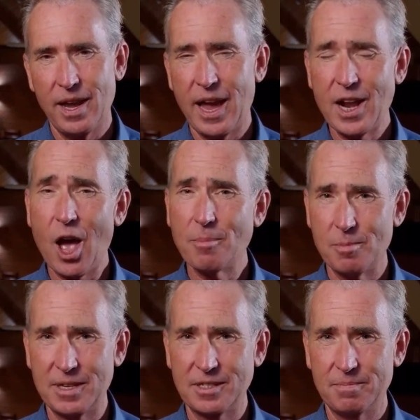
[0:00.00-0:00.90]
and
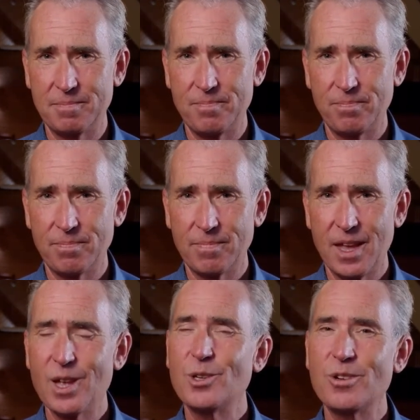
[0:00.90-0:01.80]
optimism
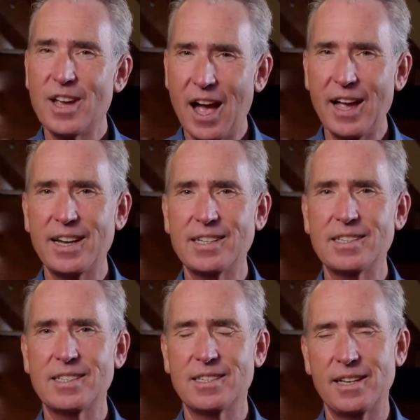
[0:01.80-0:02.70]
to guide
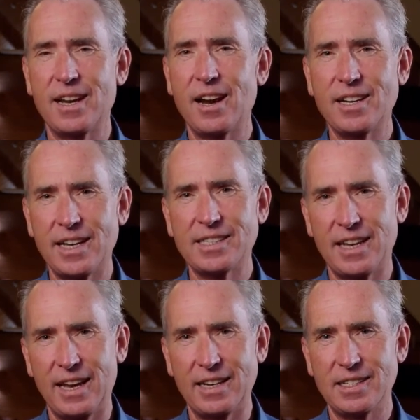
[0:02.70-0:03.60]
us in our days
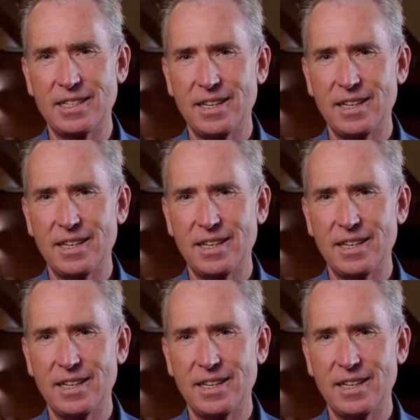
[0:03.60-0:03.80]
ahead